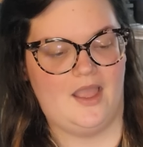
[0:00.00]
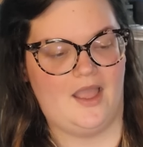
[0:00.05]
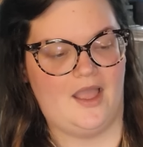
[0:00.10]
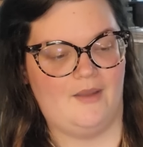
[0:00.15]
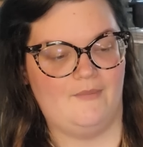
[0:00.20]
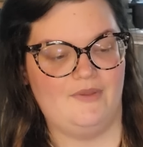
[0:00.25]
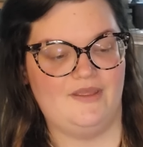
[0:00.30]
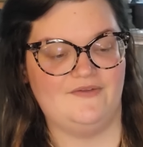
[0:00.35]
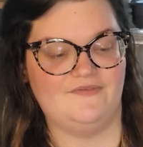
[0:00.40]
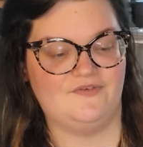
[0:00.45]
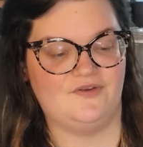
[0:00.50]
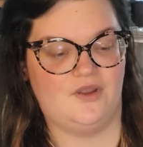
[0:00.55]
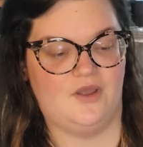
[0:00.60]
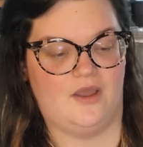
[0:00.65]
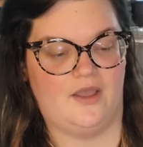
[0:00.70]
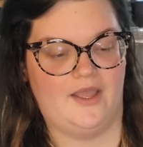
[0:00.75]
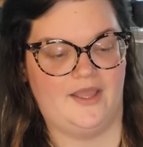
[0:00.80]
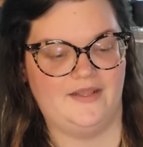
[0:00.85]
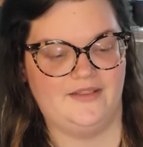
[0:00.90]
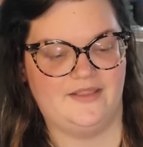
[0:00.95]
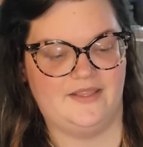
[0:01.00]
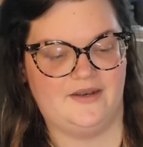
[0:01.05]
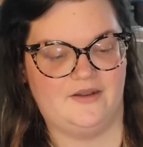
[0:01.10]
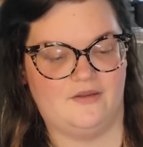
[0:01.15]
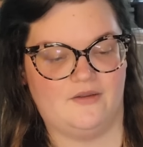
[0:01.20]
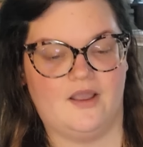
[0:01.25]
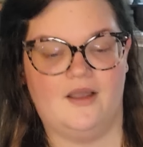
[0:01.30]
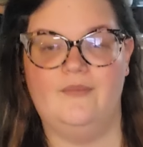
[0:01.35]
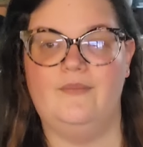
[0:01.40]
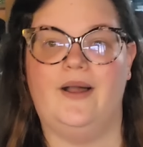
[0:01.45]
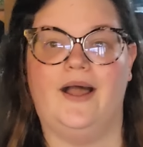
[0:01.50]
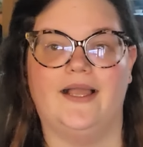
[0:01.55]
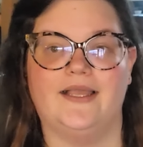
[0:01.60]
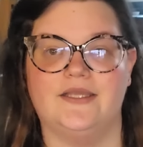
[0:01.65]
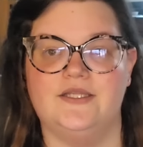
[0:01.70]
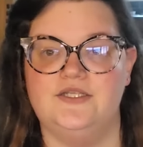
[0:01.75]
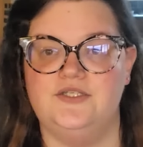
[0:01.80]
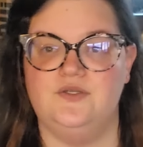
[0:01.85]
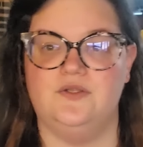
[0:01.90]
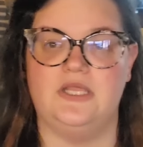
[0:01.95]
Um, if not, then I'll come back
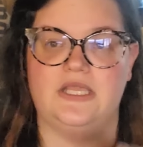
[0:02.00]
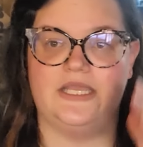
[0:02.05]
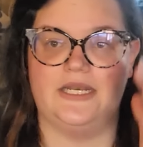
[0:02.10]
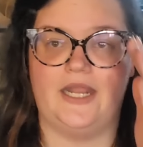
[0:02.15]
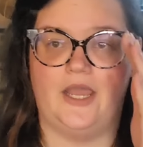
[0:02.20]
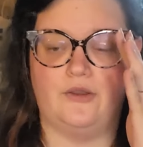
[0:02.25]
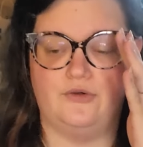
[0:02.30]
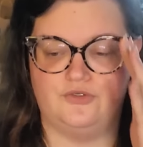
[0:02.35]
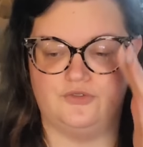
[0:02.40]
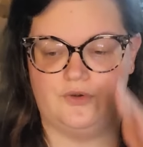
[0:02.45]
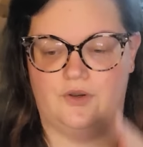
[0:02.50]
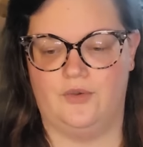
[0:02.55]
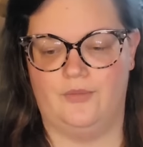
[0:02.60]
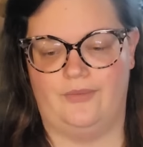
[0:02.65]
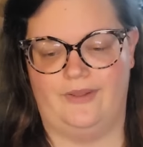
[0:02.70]
and do like an outro.